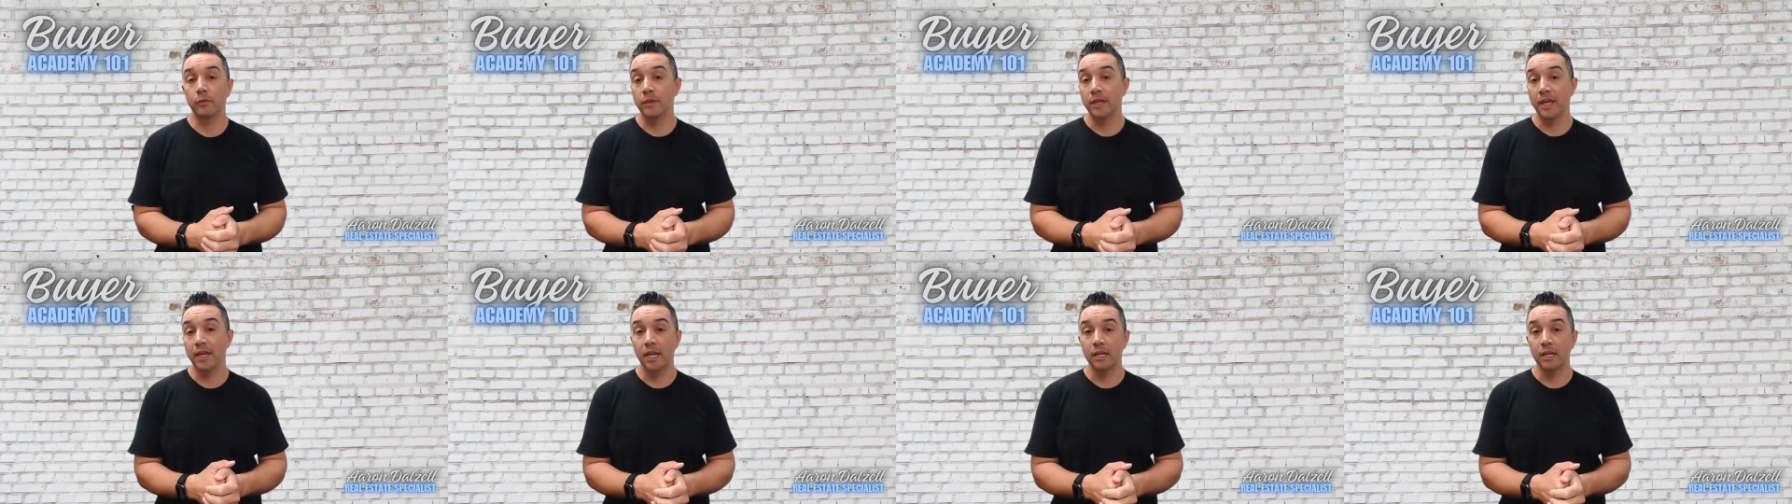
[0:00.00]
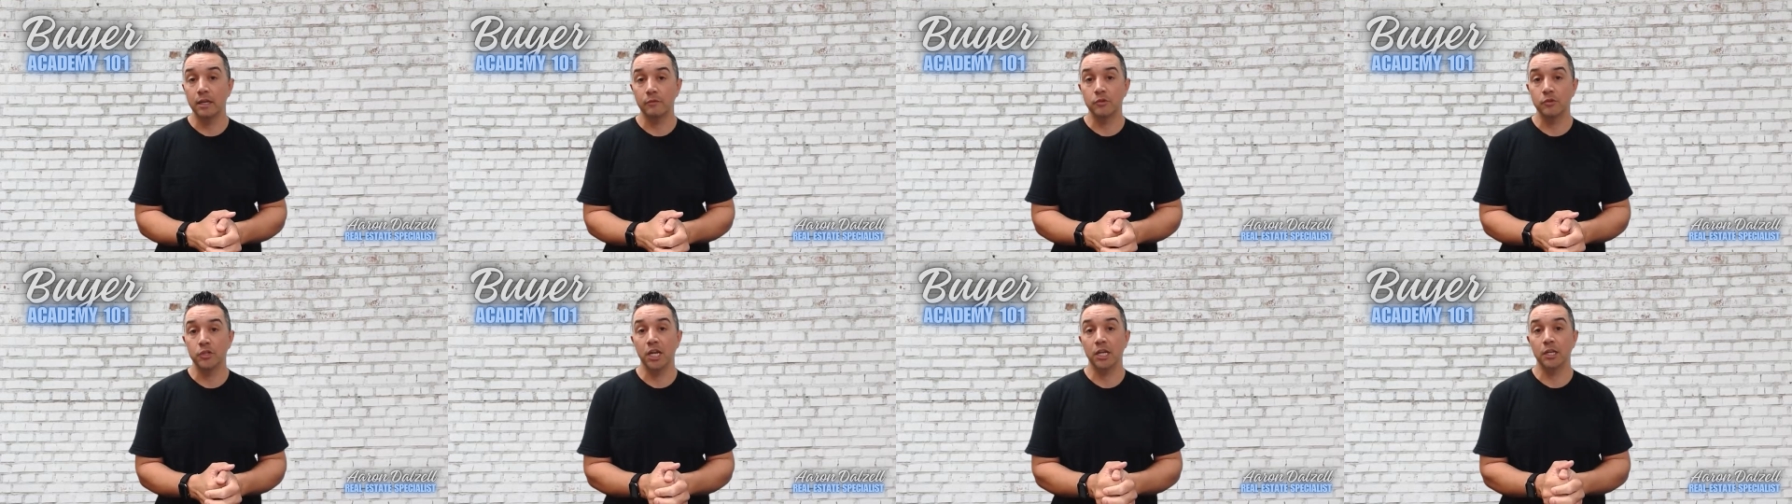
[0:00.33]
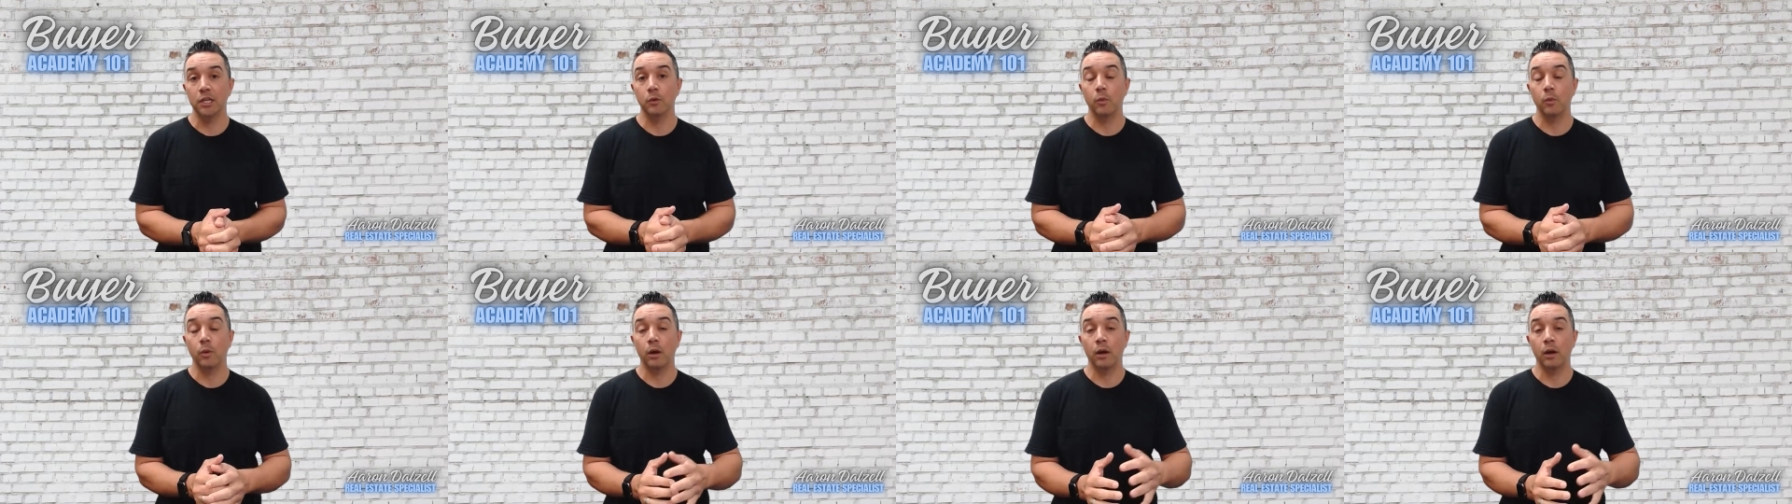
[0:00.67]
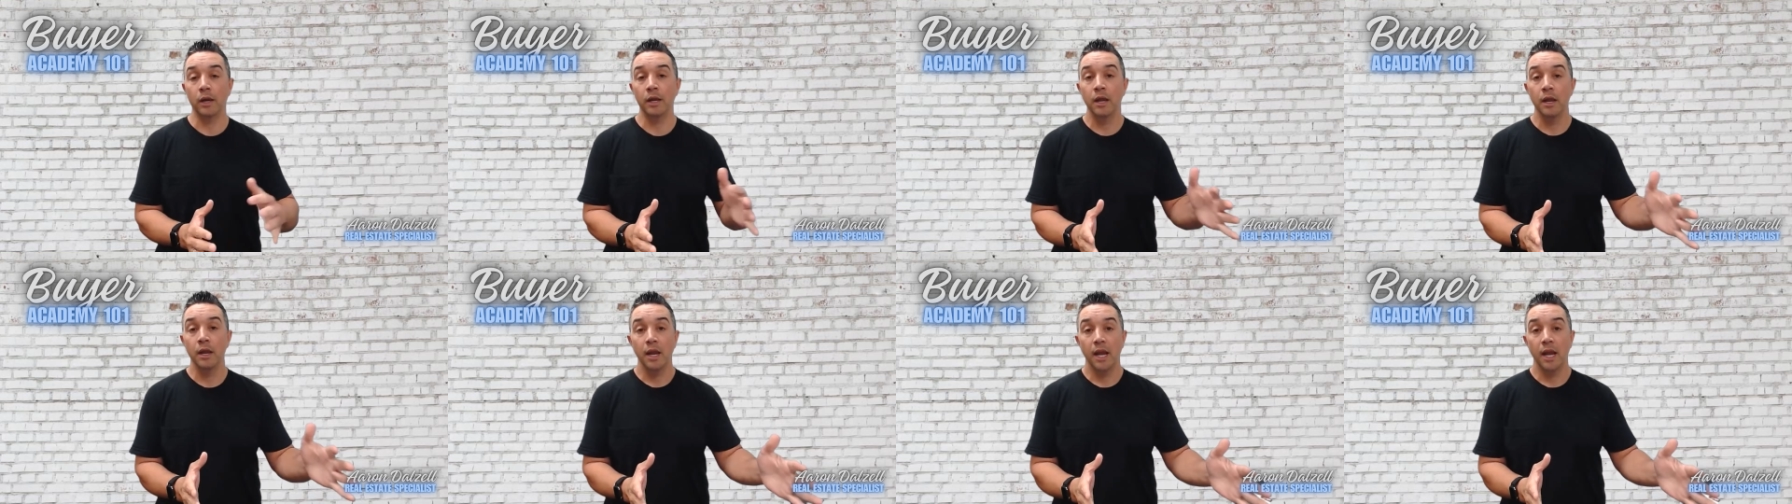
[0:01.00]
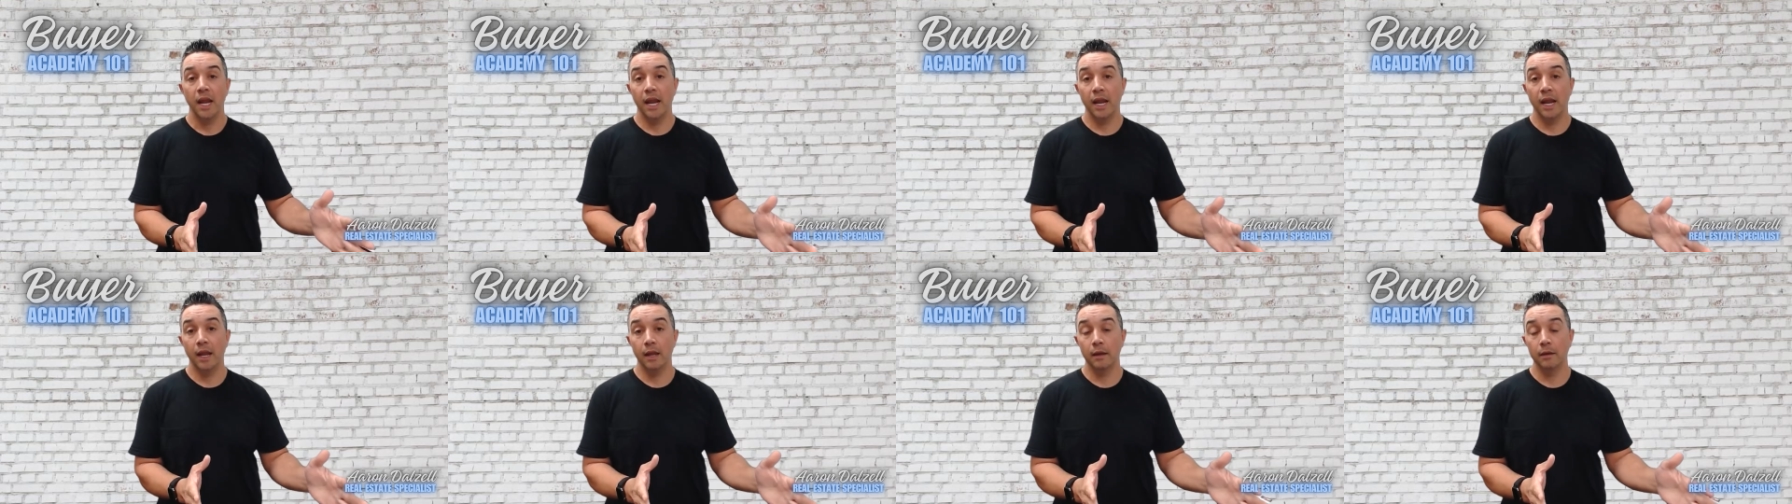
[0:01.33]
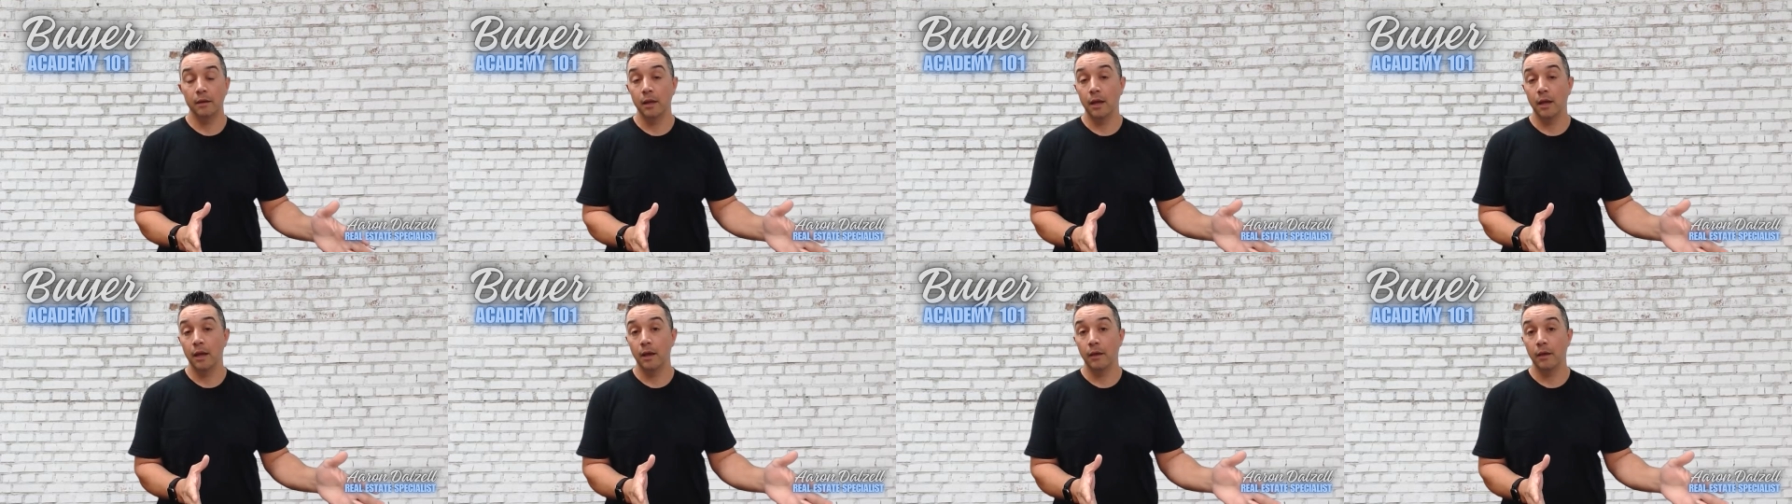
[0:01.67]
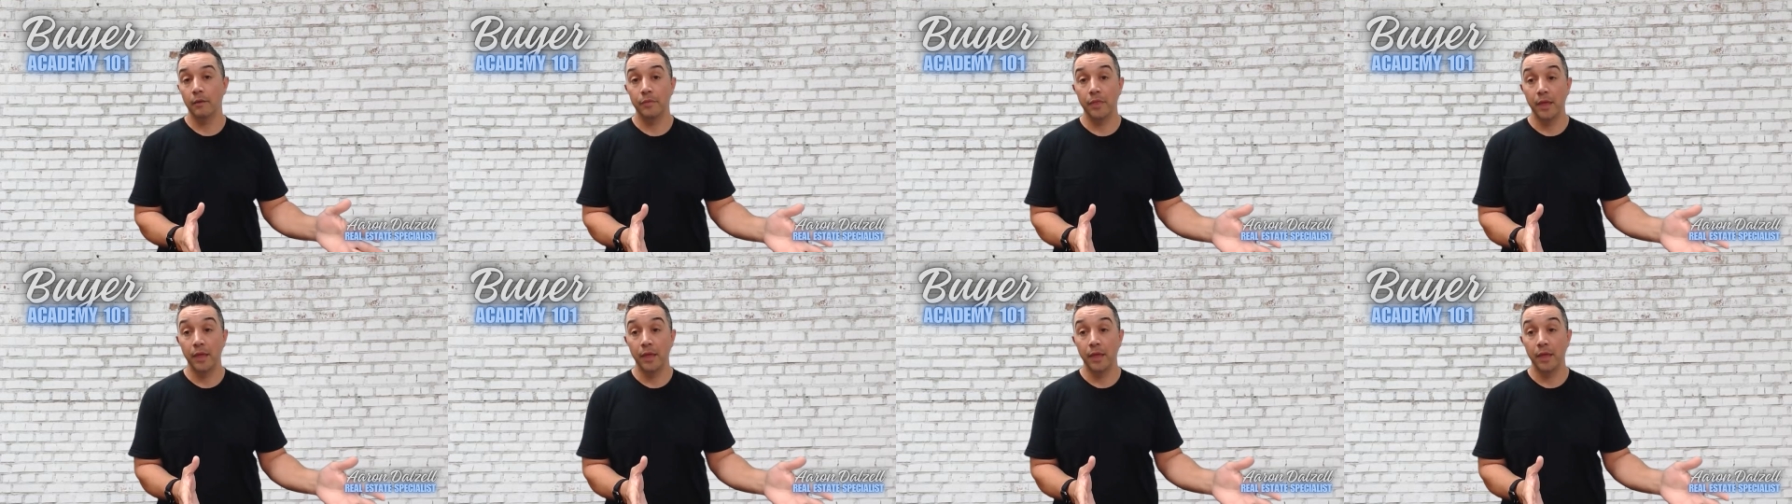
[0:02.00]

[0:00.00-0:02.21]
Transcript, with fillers: through the end of January and uh,